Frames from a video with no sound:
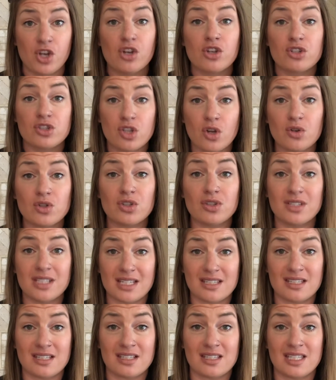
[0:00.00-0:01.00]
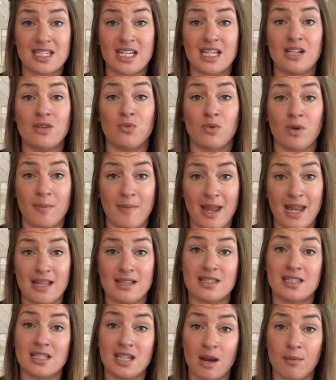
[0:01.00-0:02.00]
Social distancing
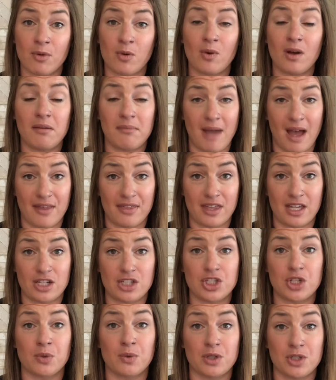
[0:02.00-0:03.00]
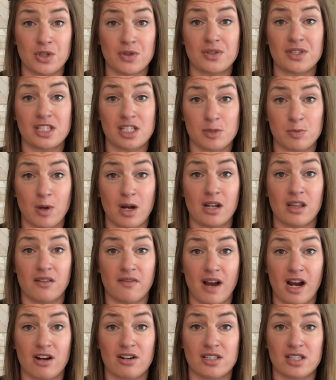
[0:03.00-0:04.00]
remains the #1 method to reduce the spread of the
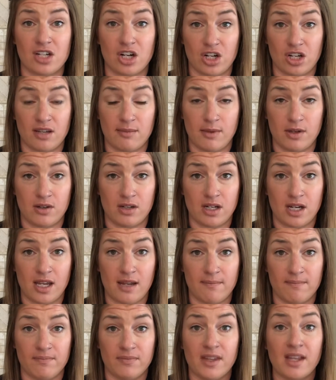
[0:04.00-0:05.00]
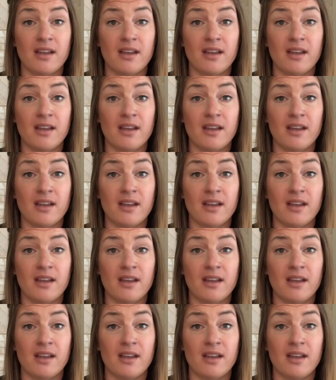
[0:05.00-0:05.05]
virus in our community.